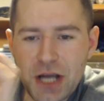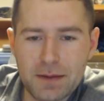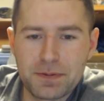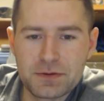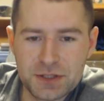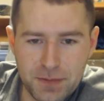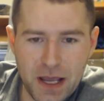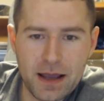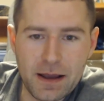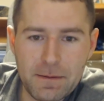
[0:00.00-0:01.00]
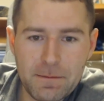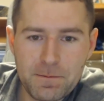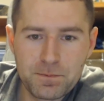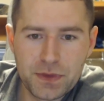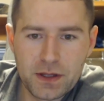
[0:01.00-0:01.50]

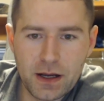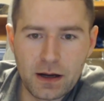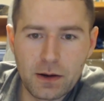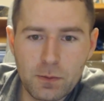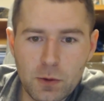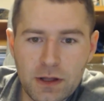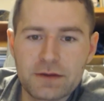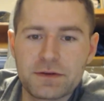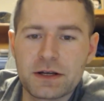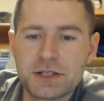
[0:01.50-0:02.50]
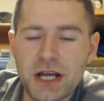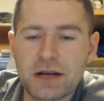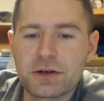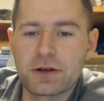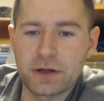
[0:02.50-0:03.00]
Japan will have a
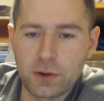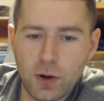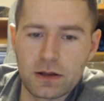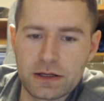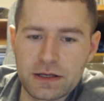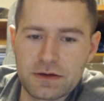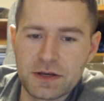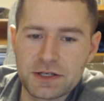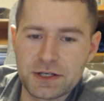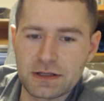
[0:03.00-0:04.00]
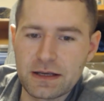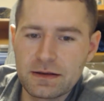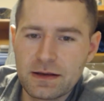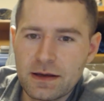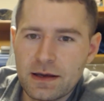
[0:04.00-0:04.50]
gender equality
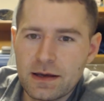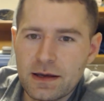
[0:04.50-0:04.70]
eventually?